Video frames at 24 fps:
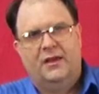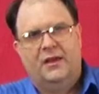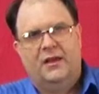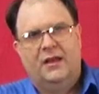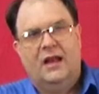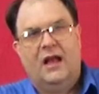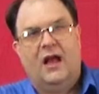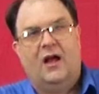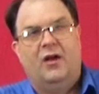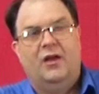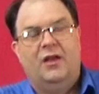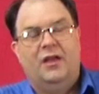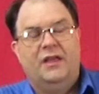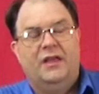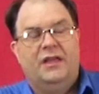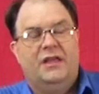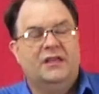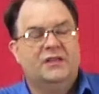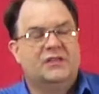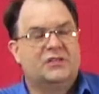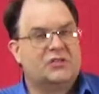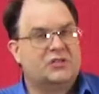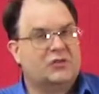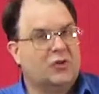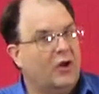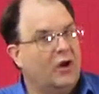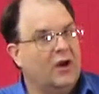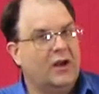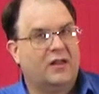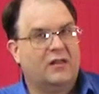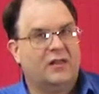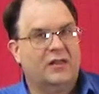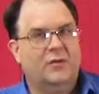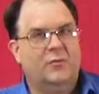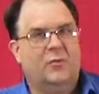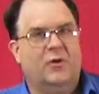Now,
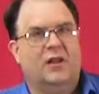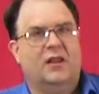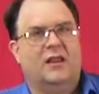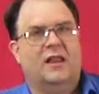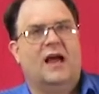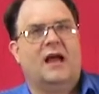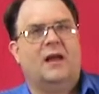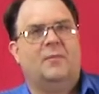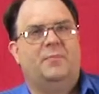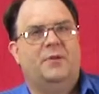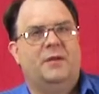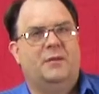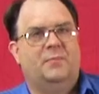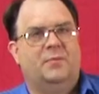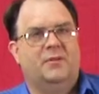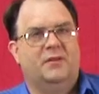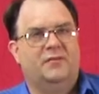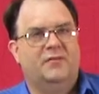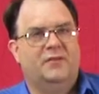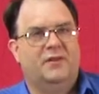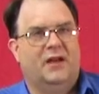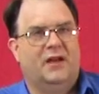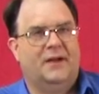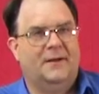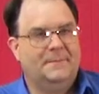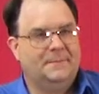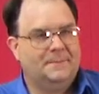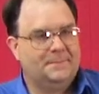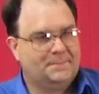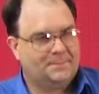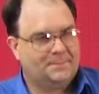historically, what a lot of people have done